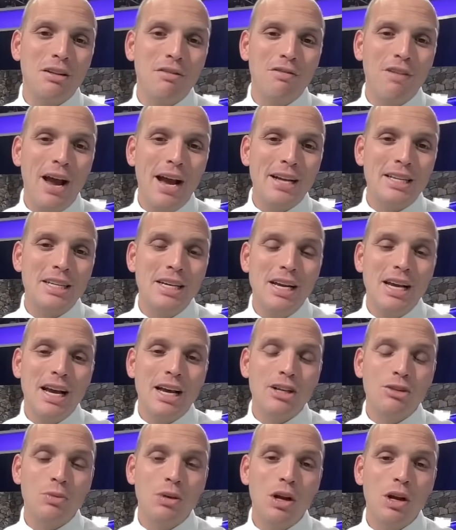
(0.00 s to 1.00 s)
In fact,
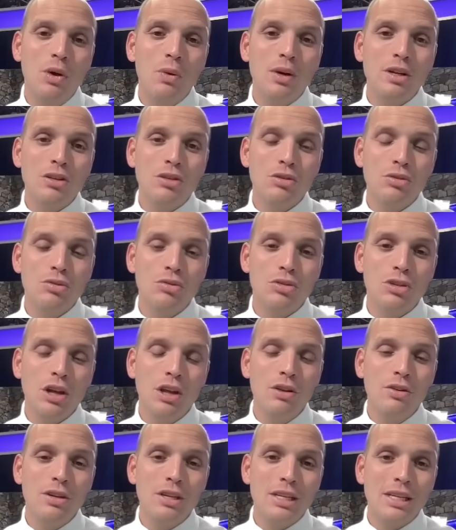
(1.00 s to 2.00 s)
as we go into
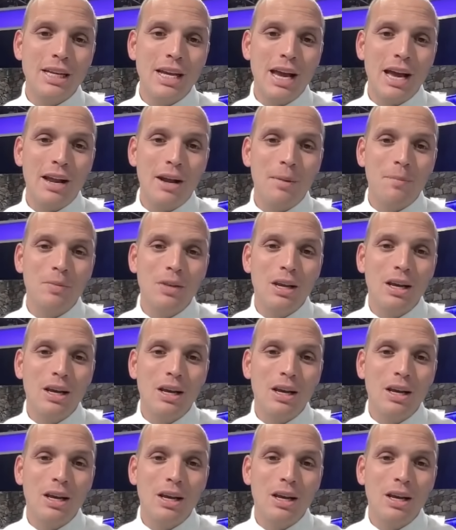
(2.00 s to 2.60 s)
southern Indiana,